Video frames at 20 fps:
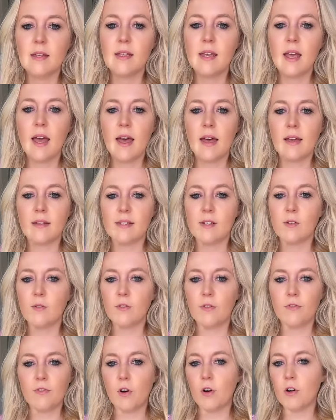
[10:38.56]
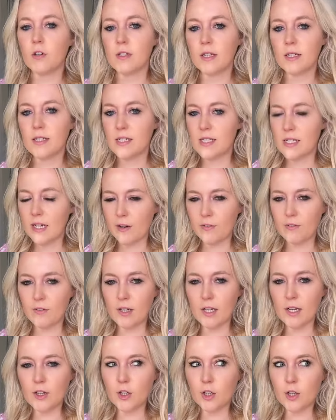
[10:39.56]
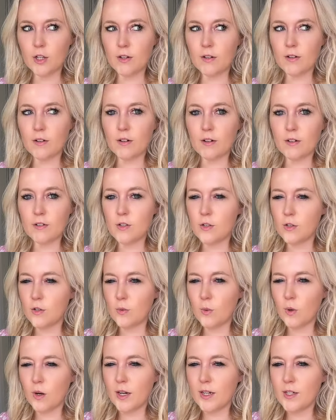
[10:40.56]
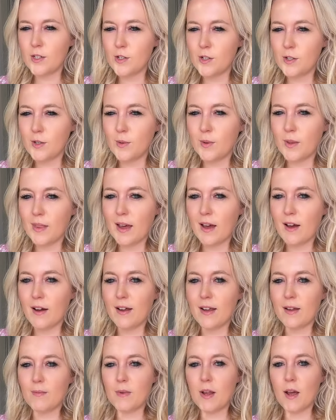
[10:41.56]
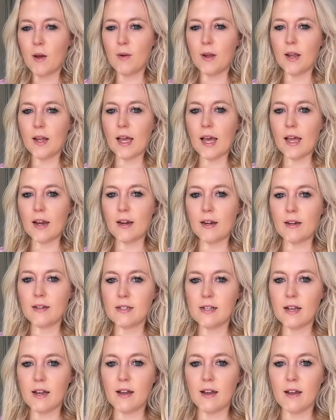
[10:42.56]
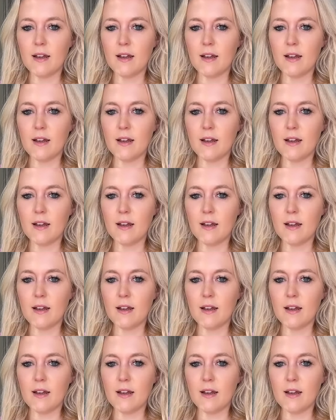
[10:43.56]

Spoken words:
Yeah, Silver Fox. I definitely couldn't do what I do without him knowing. And,